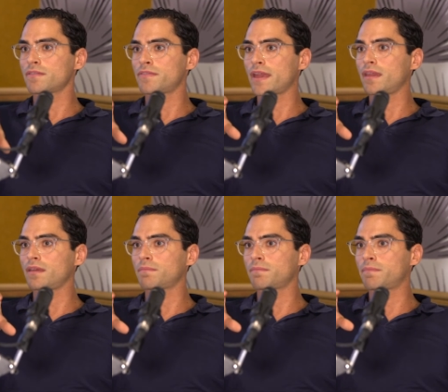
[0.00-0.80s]

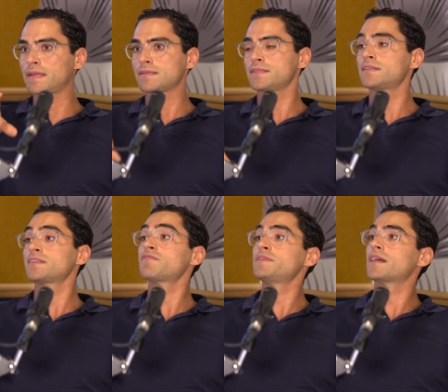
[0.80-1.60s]
they basically didn't
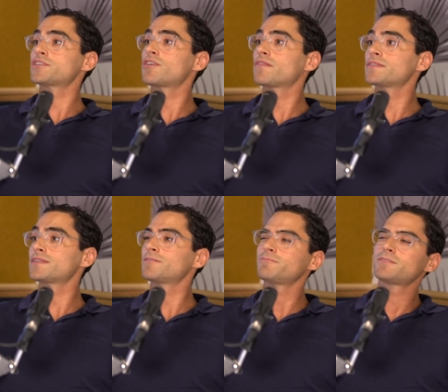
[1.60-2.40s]
give me that shot. I
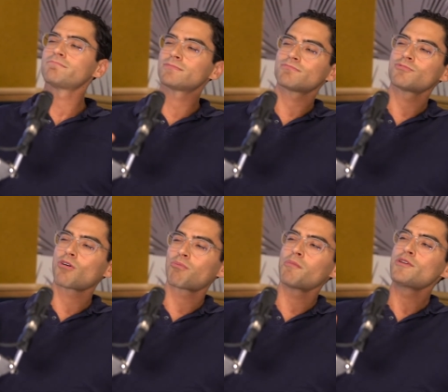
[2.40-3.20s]
said, no, not,
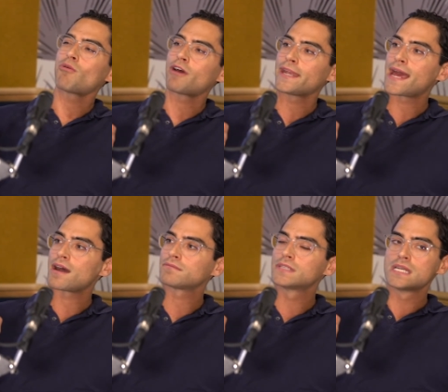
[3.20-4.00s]
probably not right
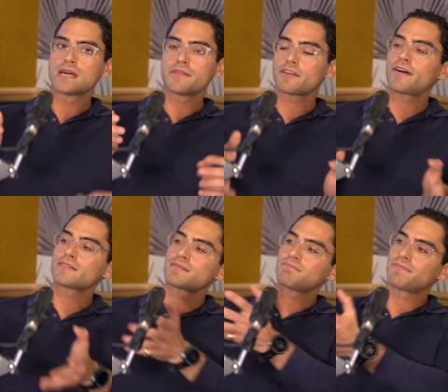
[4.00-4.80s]
now. Then I found
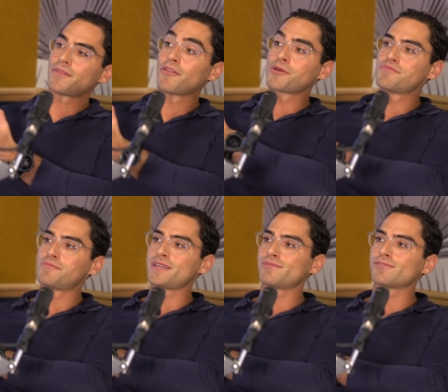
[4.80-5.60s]
some another group of
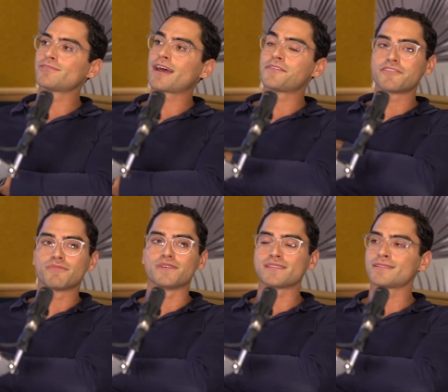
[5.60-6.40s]
people who had a
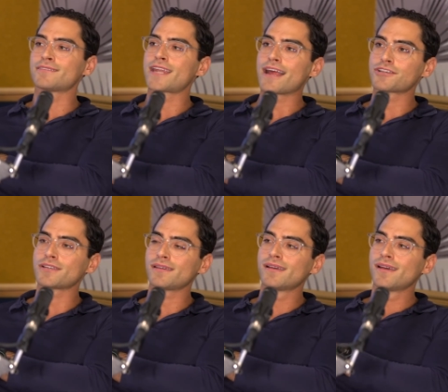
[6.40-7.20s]
different business. They said,
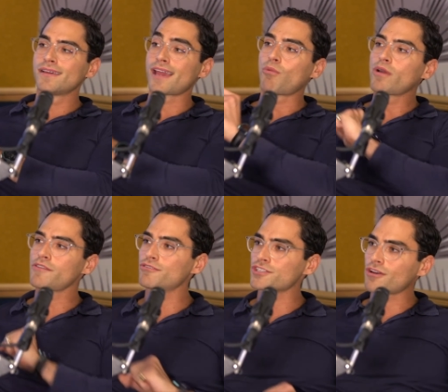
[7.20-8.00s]
actually, yeah, we'll
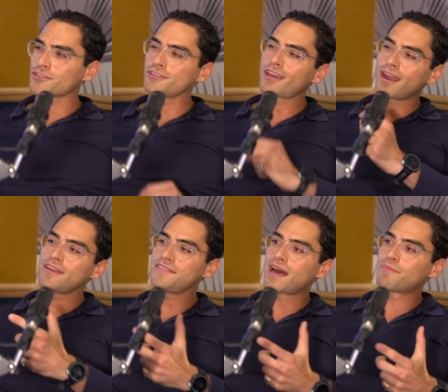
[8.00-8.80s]
give you a shot. So you kind of
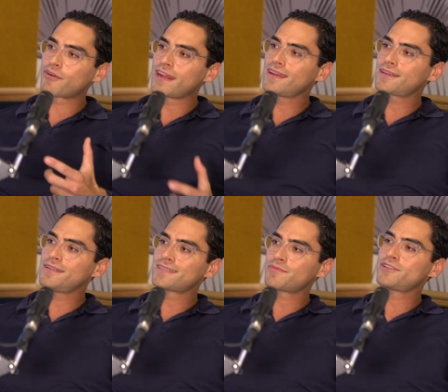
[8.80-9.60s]
need that break. You
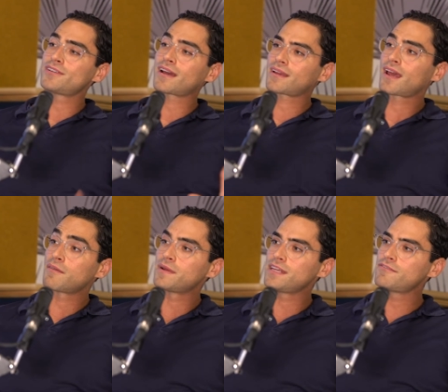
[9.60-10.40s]
need somebody to like kind
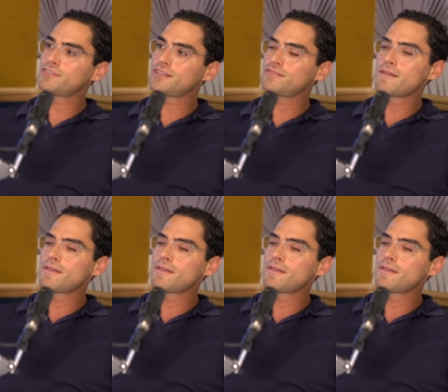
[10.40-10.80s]
of believe in you.